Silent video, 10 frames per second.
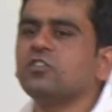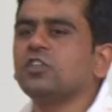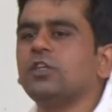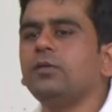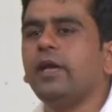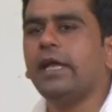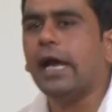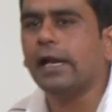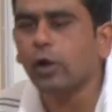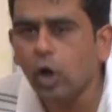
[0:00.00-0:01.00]
system. In
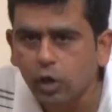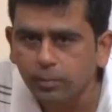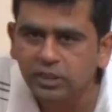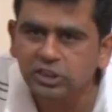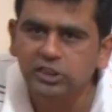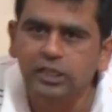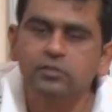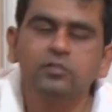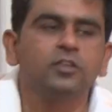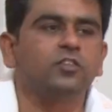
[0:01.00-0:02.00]
analog
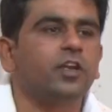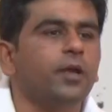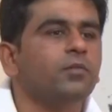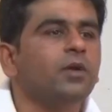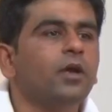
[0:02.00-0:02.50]
communication system,